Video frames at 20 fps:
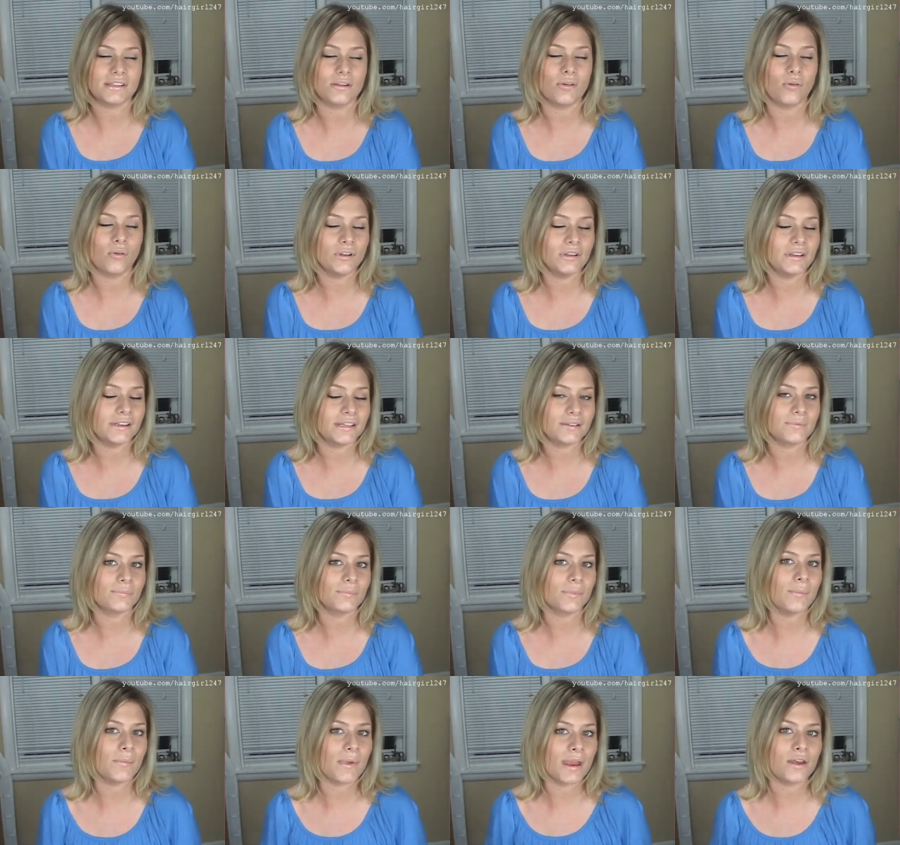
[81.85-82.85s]
Only
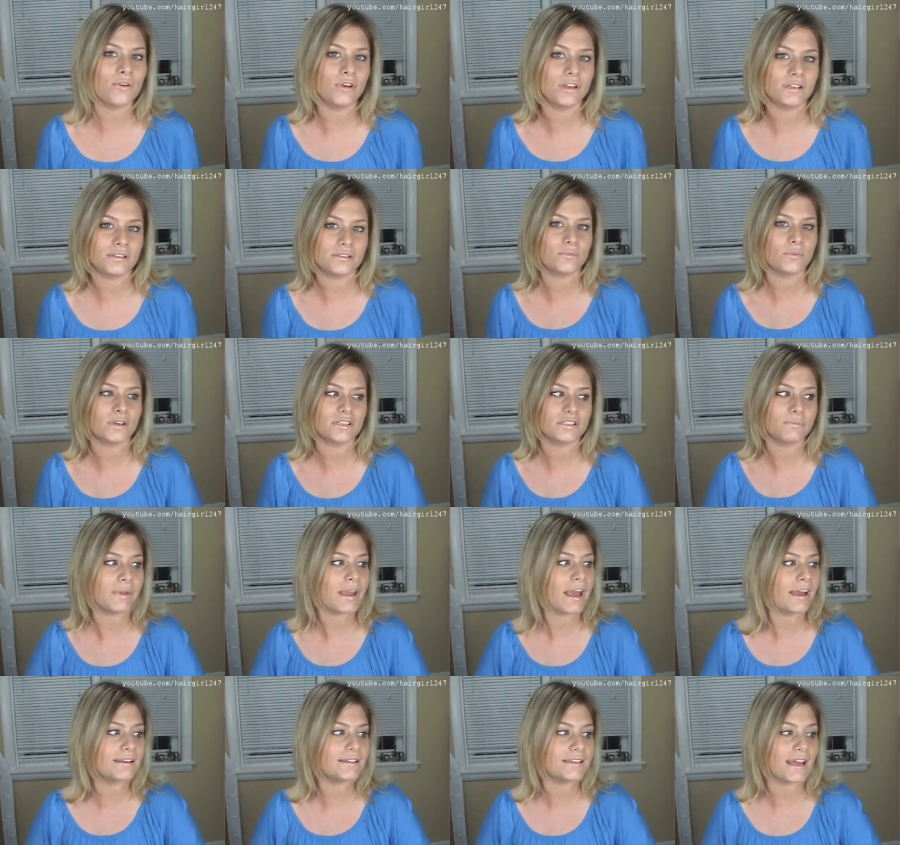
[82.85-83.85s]
the main reason was
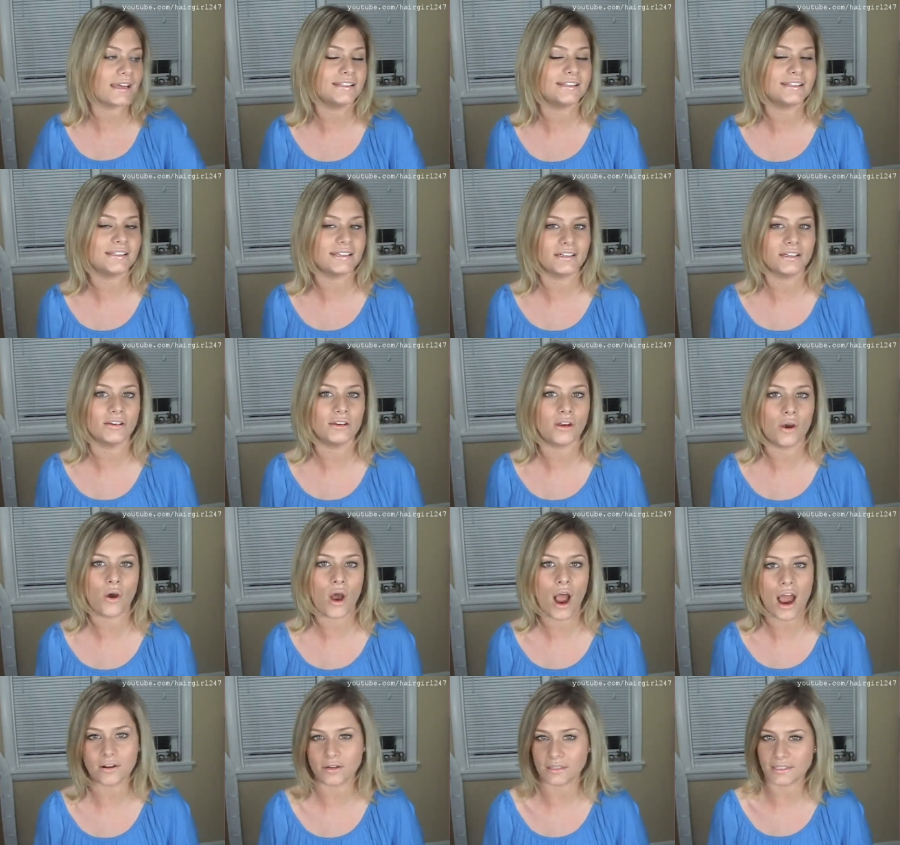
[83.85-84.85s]
because I didn't know
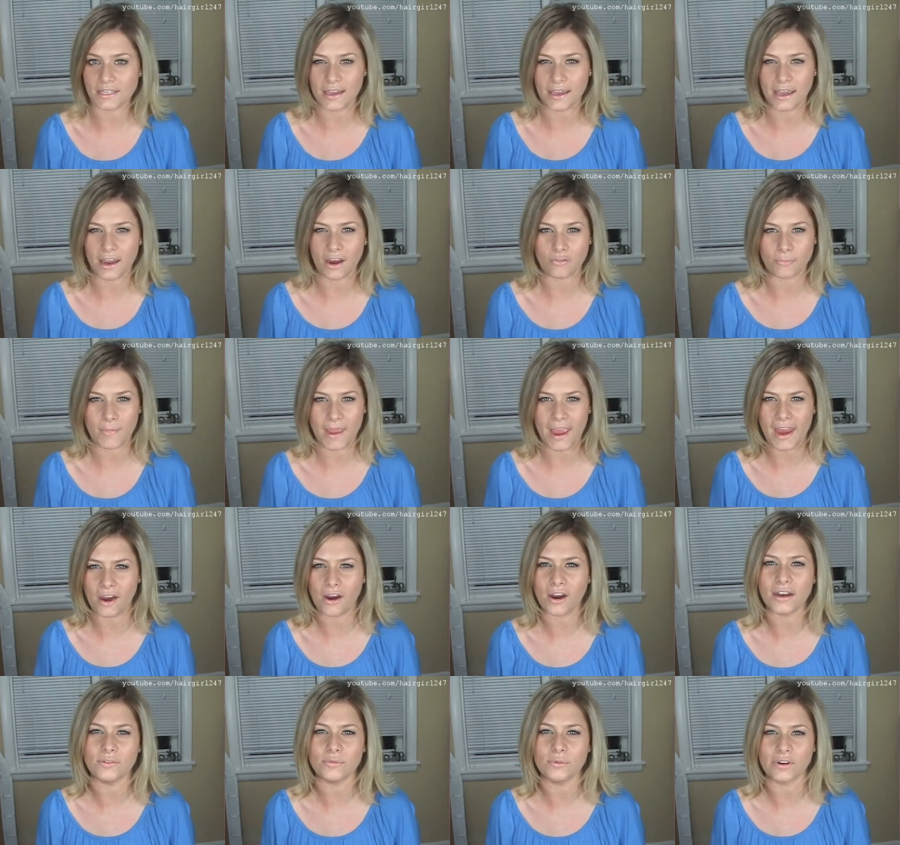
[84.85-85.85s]
how to take care of my hair.
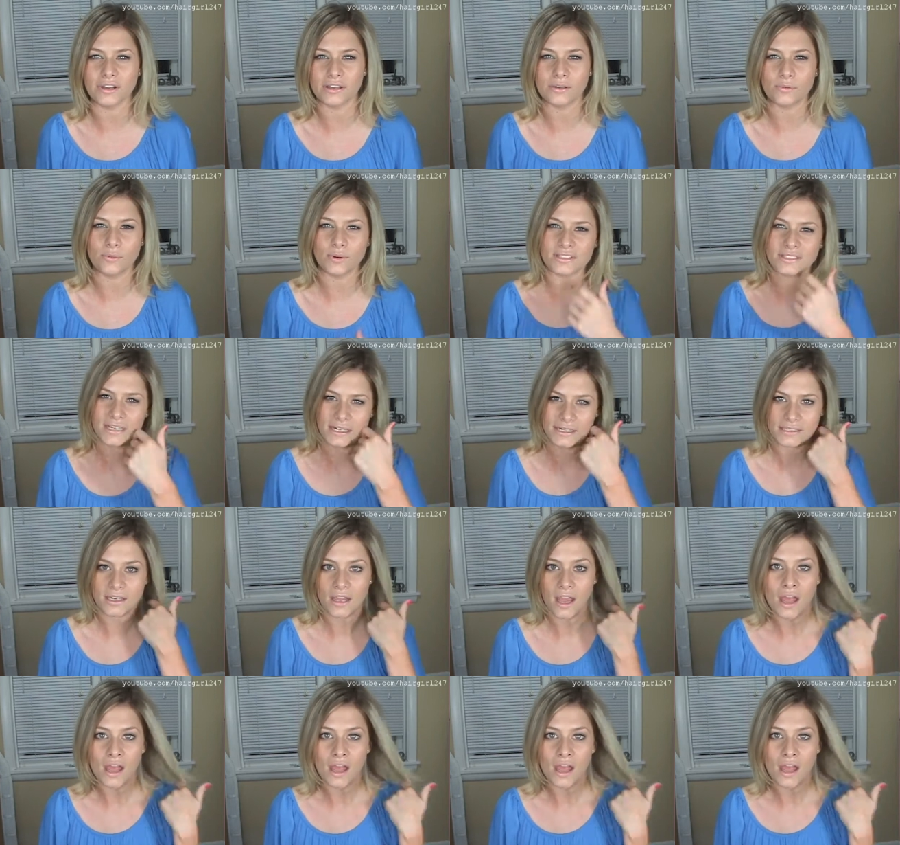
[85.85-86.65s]
I really wasn't.